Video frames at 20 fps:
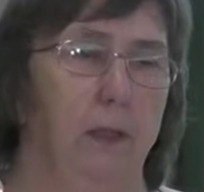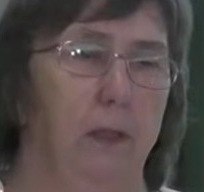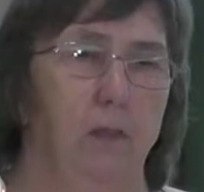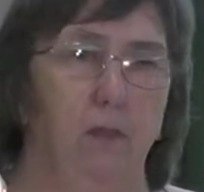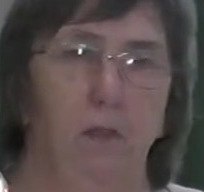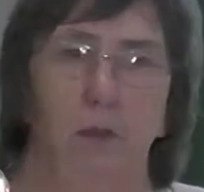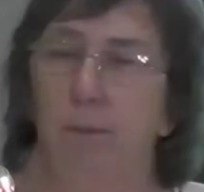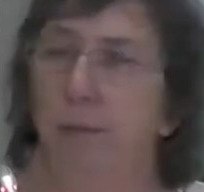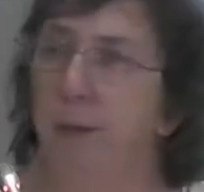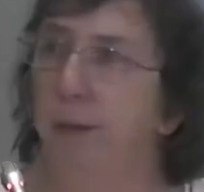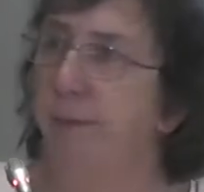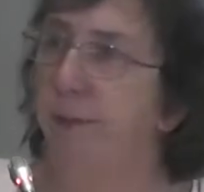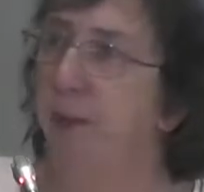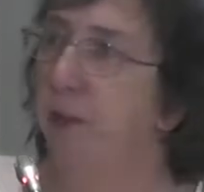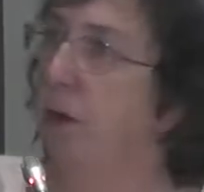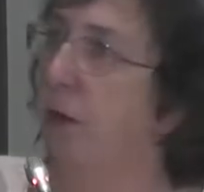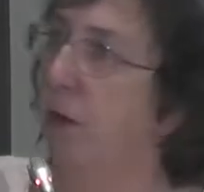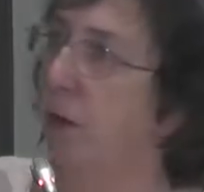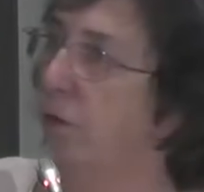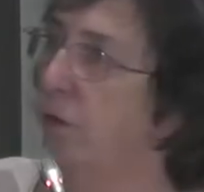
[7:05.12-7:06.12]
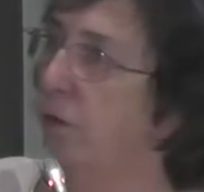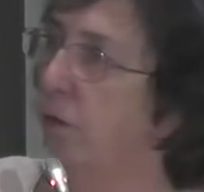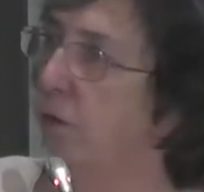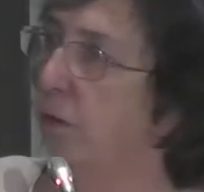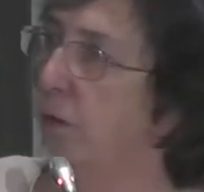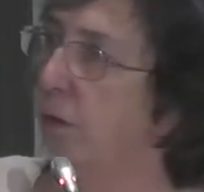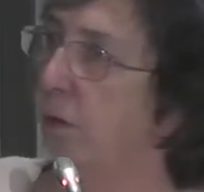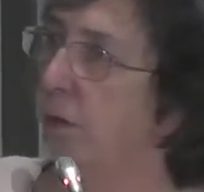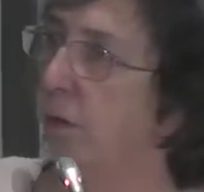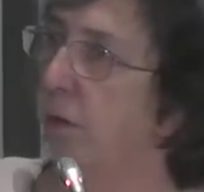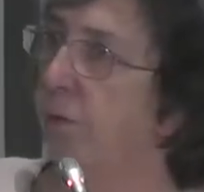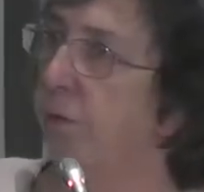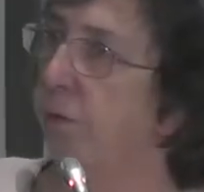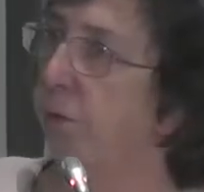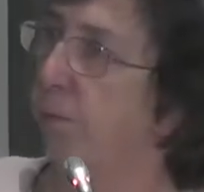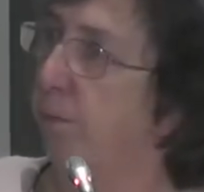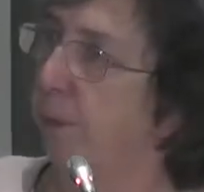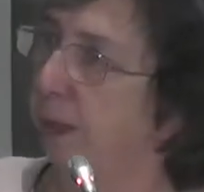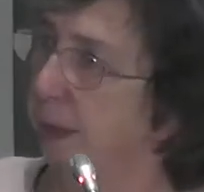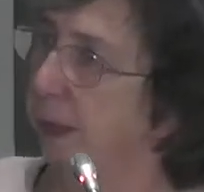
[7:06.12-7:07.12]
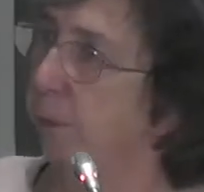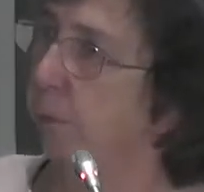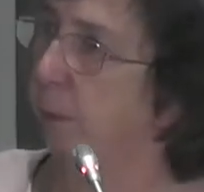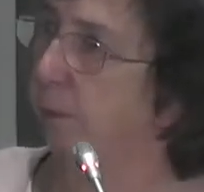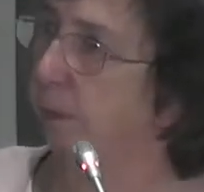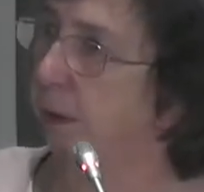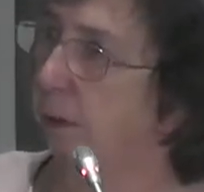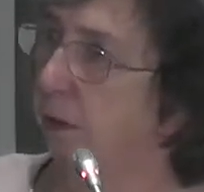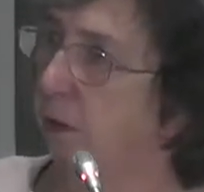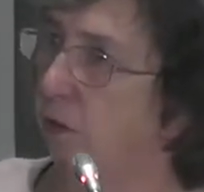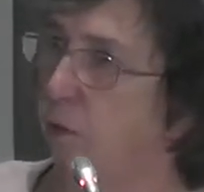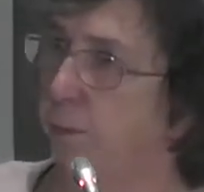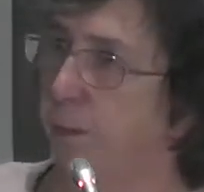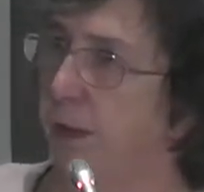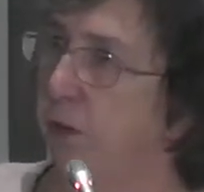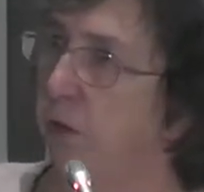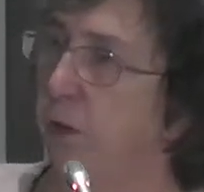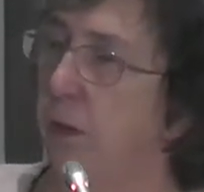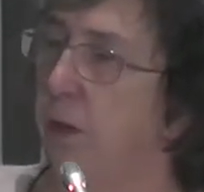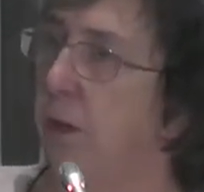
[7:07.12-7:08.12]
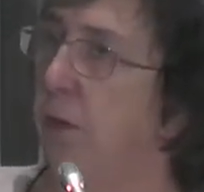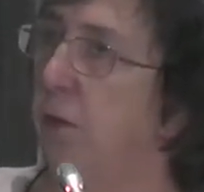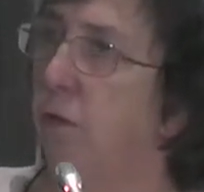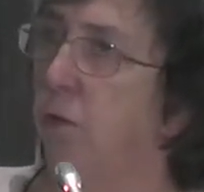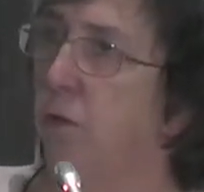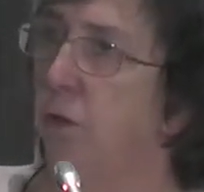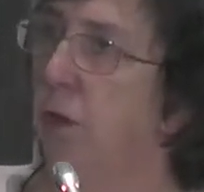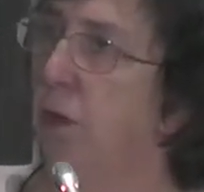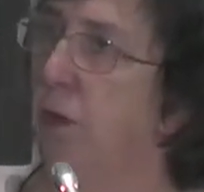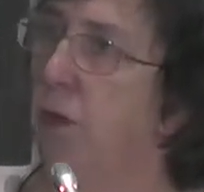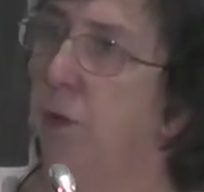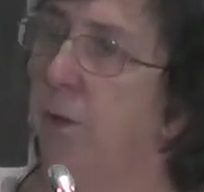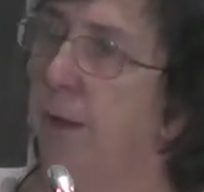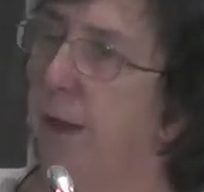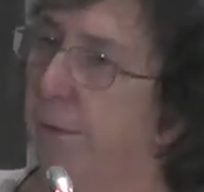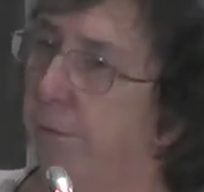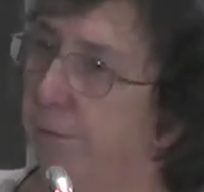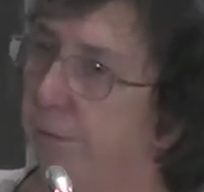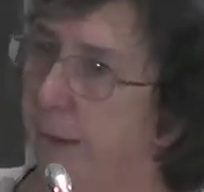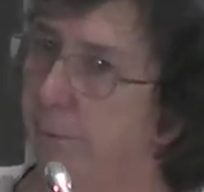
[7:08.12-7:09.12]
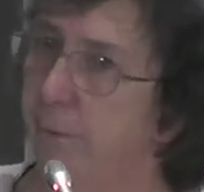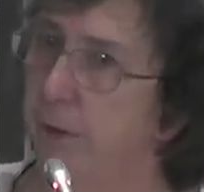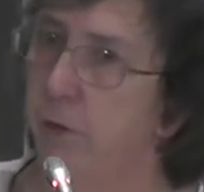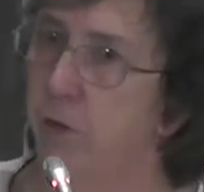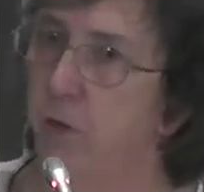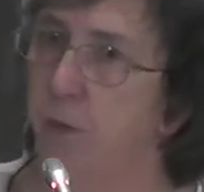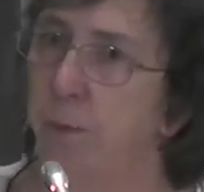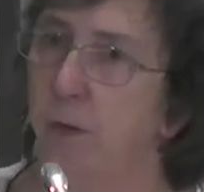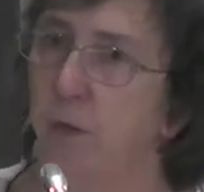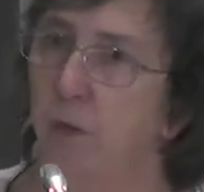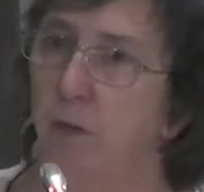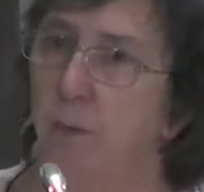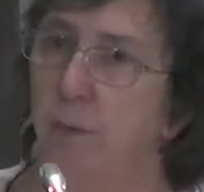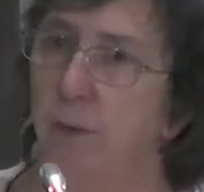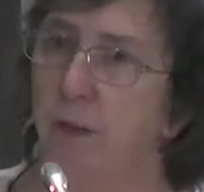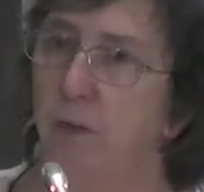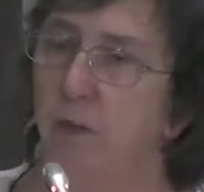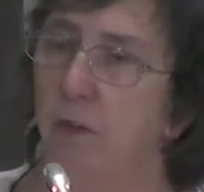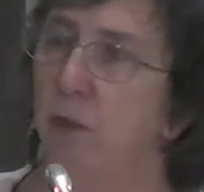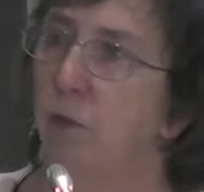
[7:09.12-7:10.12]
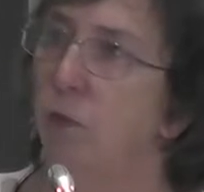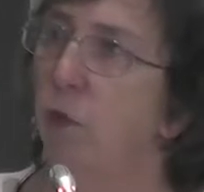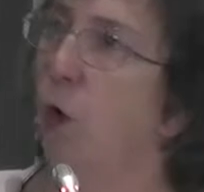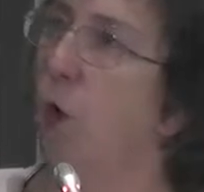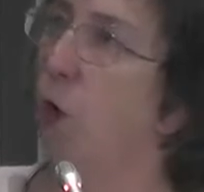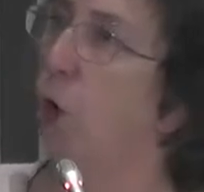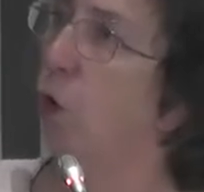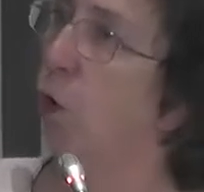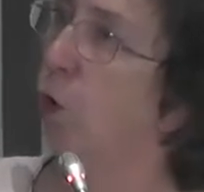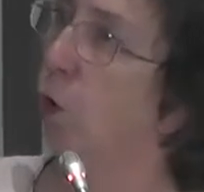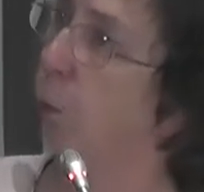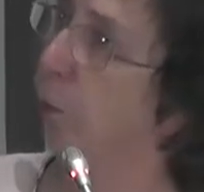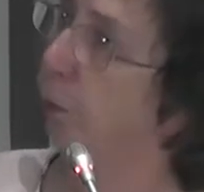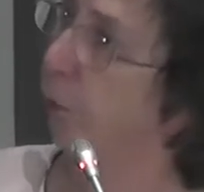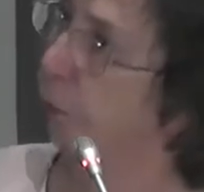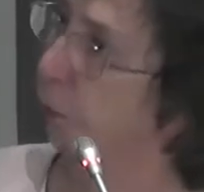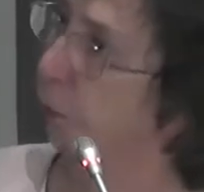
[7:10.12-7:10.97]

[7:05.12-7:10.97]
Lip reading: Simply because, for many women, especially those who have family responsibilities or who are